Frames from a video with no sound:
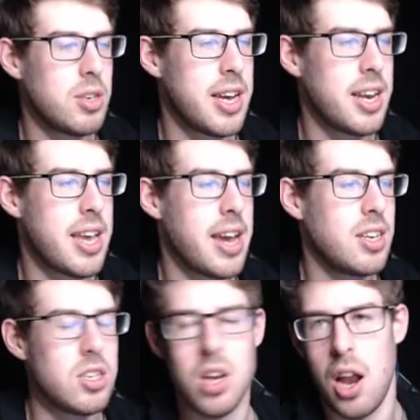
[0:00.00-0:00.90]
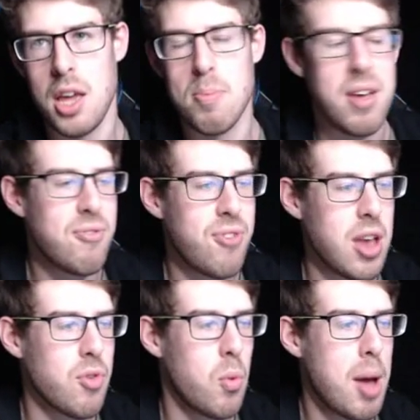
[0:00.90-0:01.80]
dedicated to, like, my
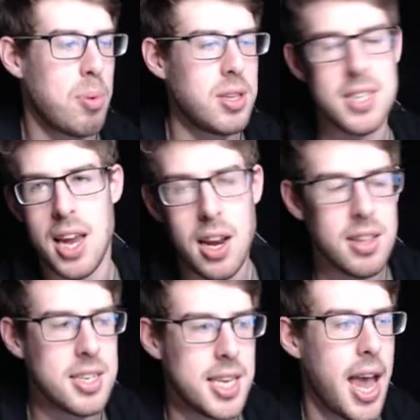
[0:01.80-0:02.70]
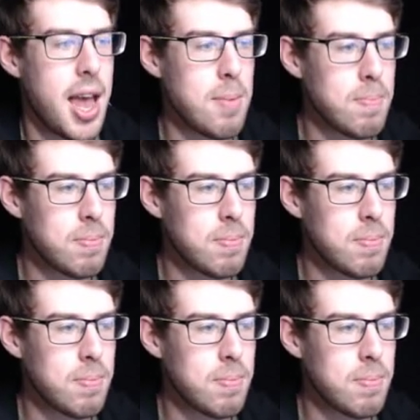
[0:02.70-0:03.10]
favorite weapons in this game.